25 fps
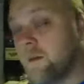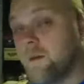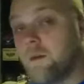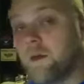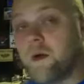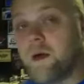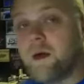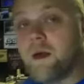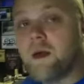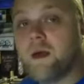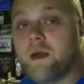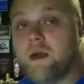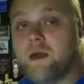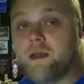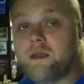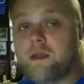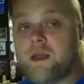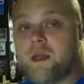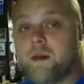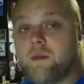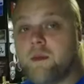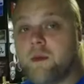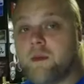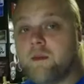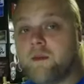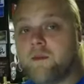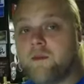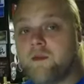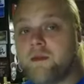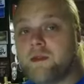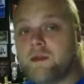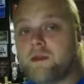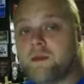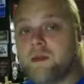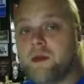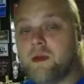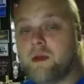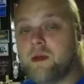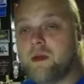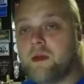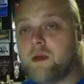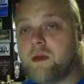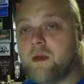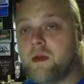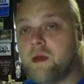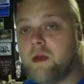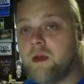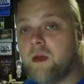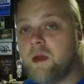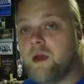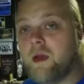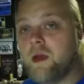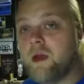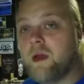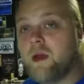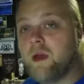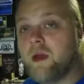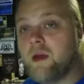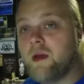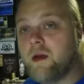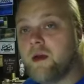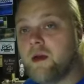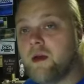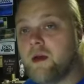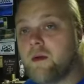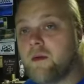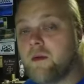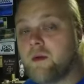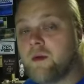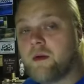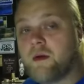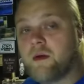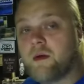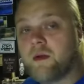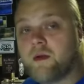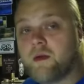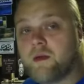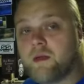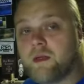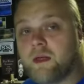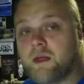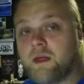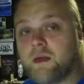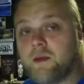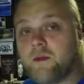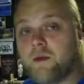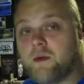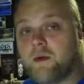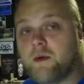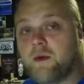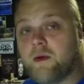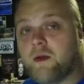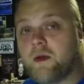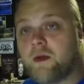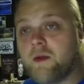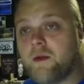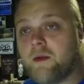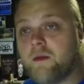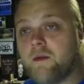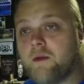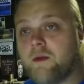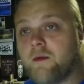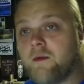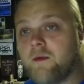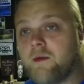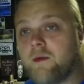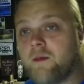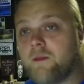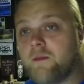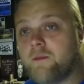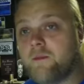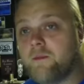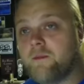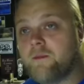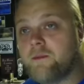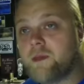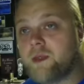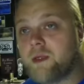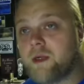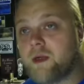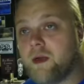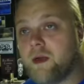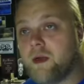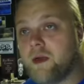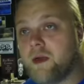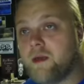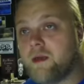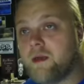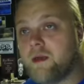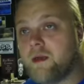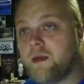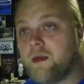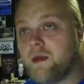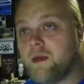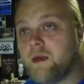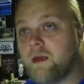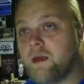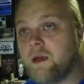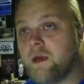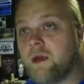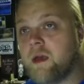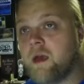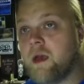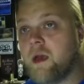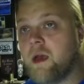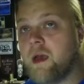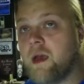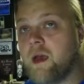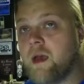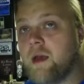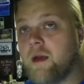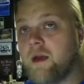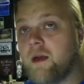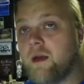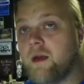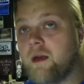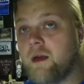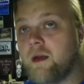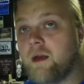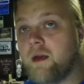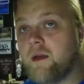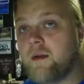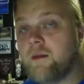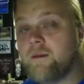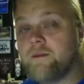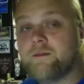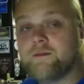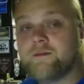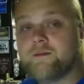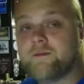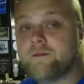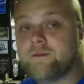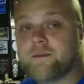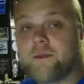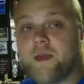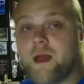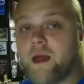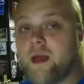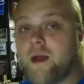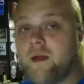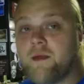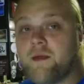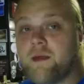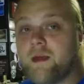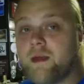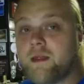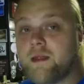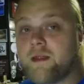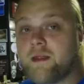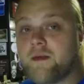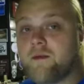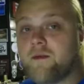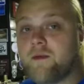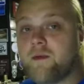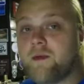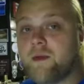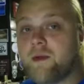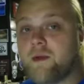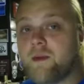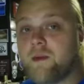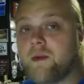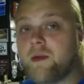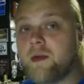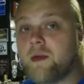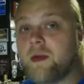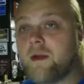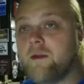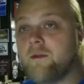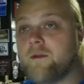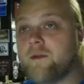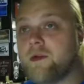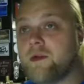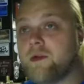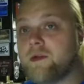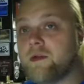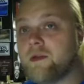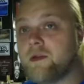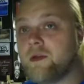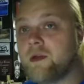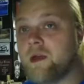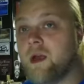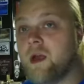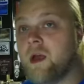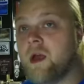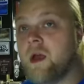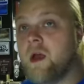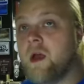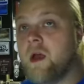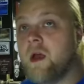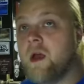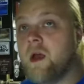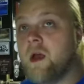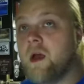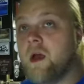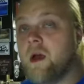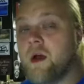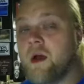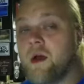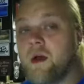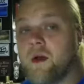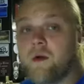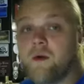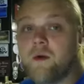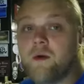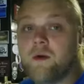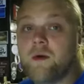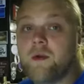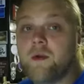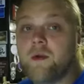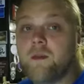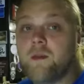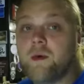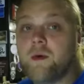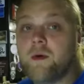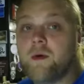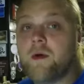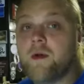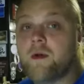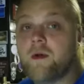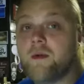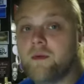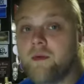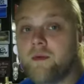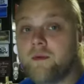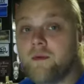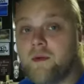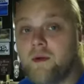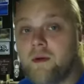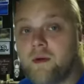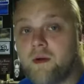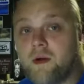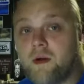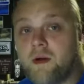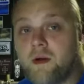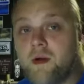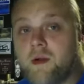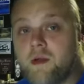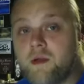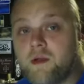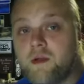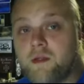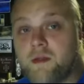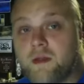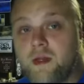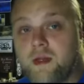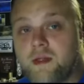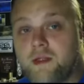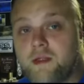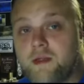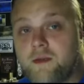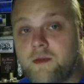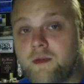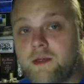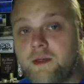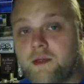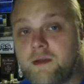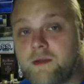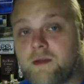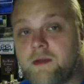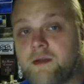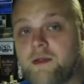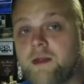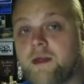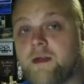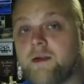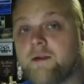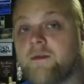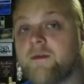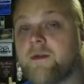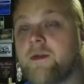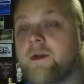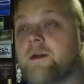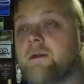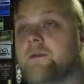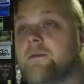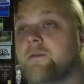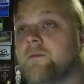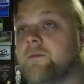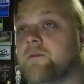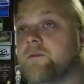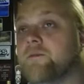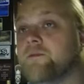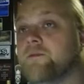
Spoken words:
But he's coming up to visit me, and we're going to go take the boat out in the river tonight. And I don't think he's ever really been night fishing or in the boat on the river. So that should be interesting and fun.